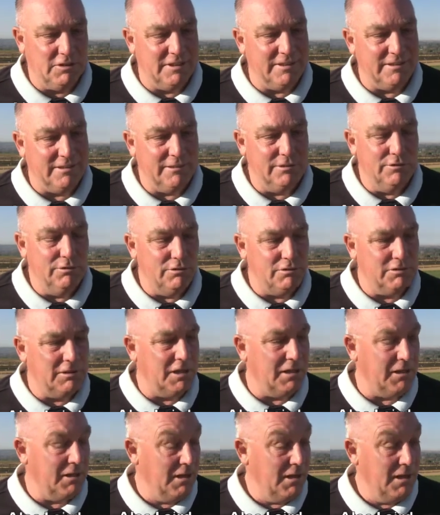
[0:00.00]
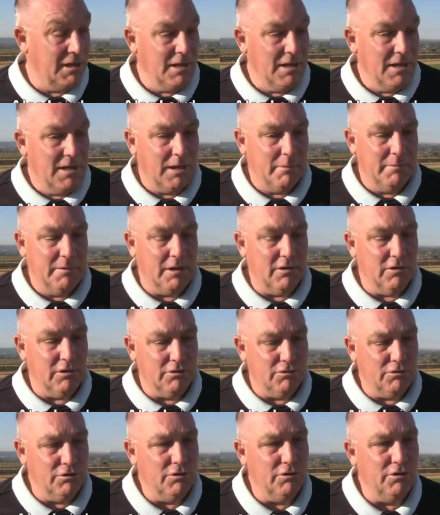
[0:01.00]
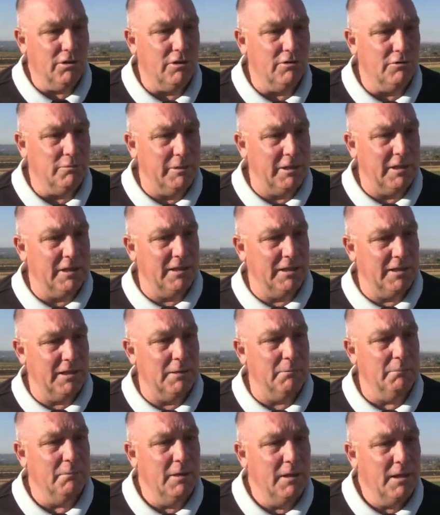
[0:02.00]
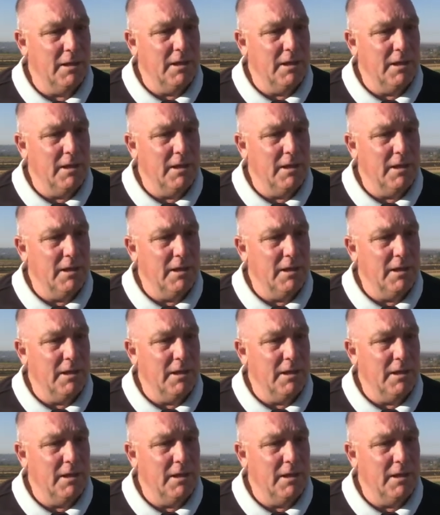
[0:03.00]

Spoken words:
He still looks like, I've got 2-year-olds bigger than him,